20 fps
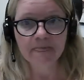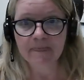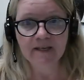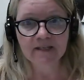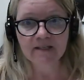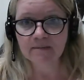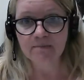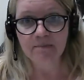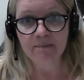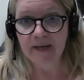
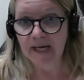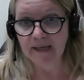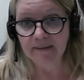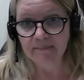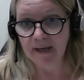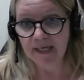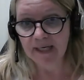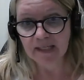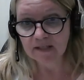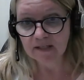That's
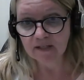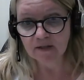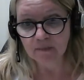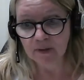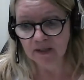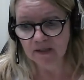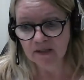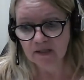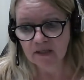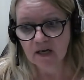bad
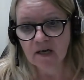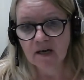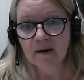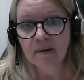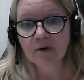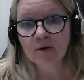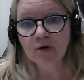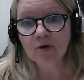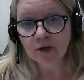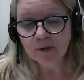management.
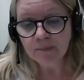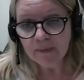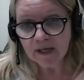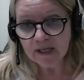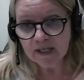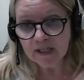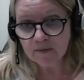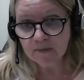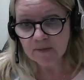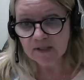Good
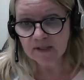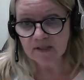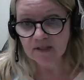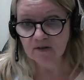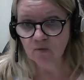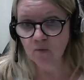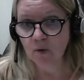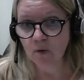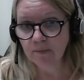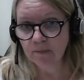management
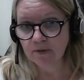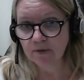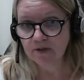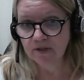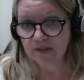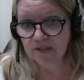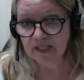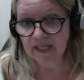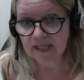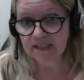says one
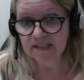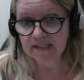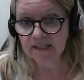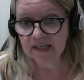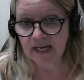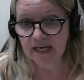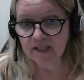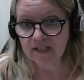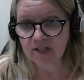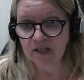person takes the
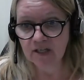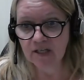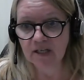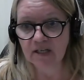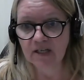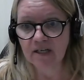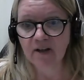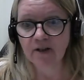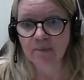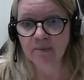cash in,
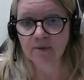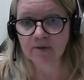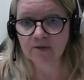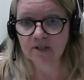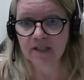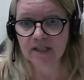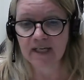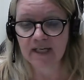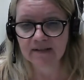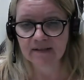another
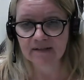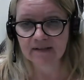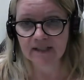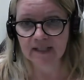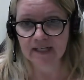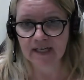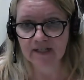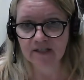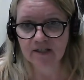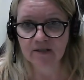person counts
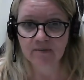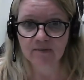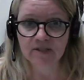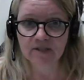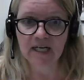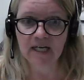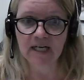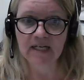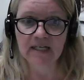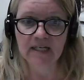the cash that
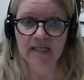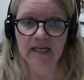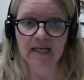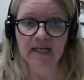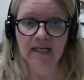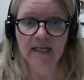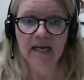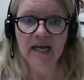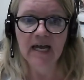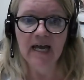was taken
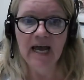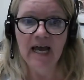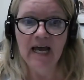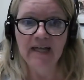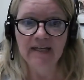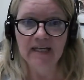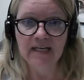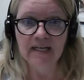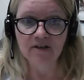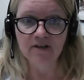in,
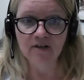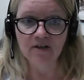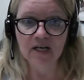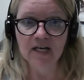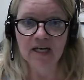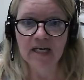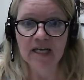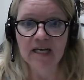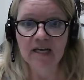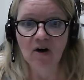and either
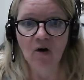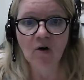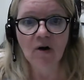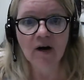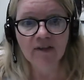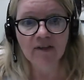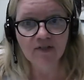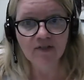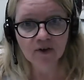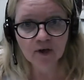he
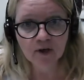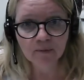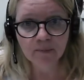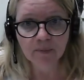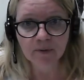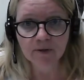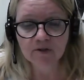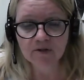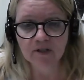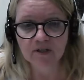or a third
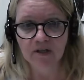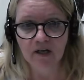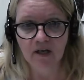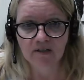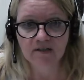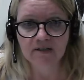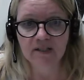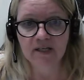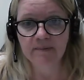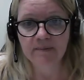person
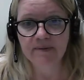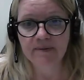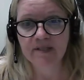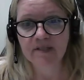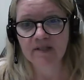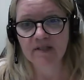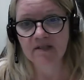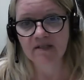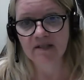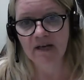locks it up
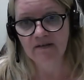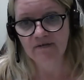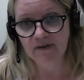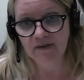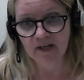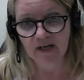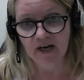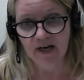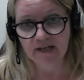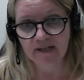into the safe
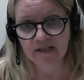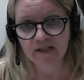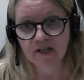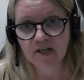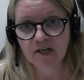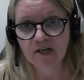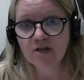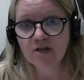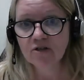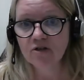at night
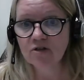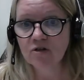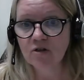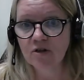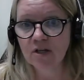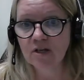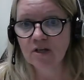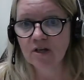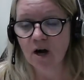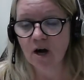so
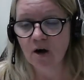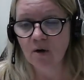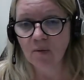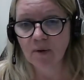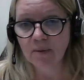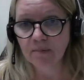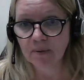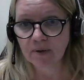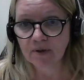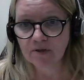that no
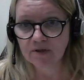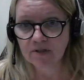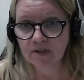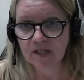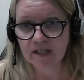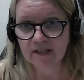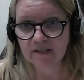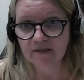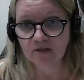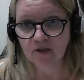one
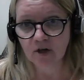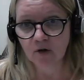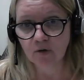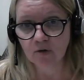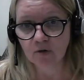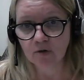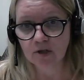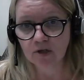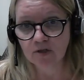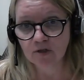person has
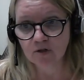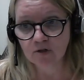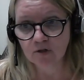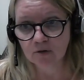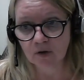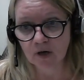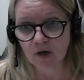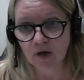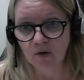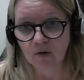total
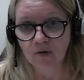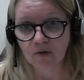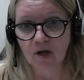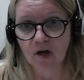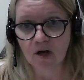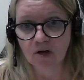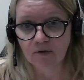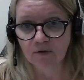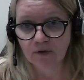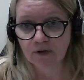
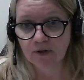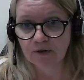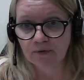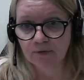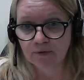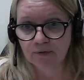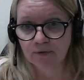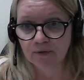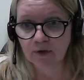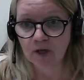control over the
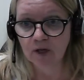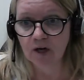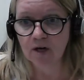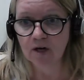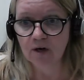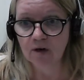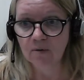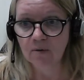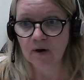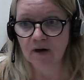
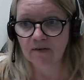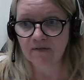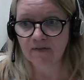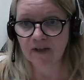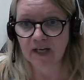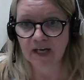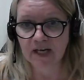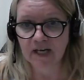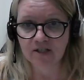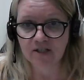flow of
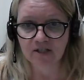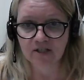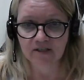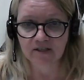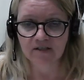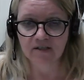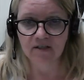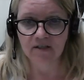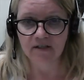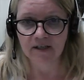the cash
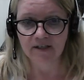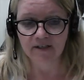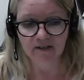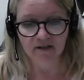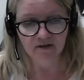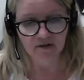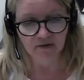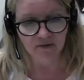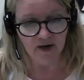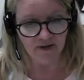that's
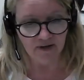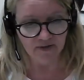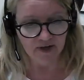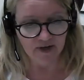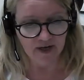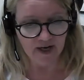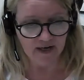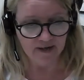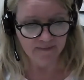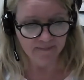collected throughout the
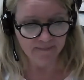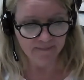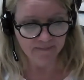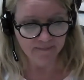day.